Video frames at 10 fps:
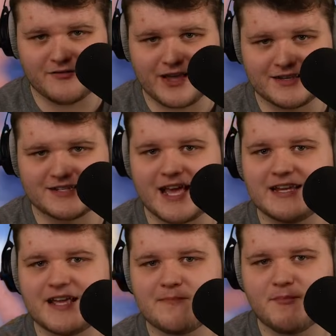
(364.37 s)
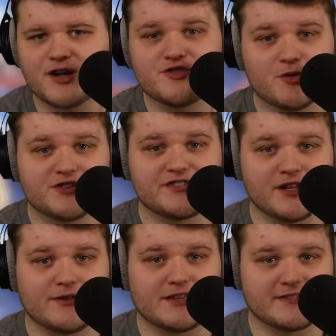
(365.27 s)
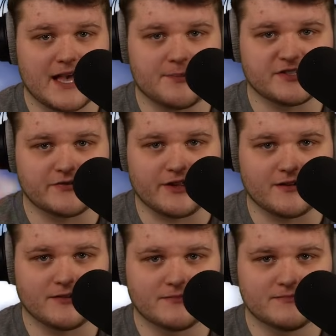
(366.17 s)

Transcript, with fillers: event and a much more serious atmosphere.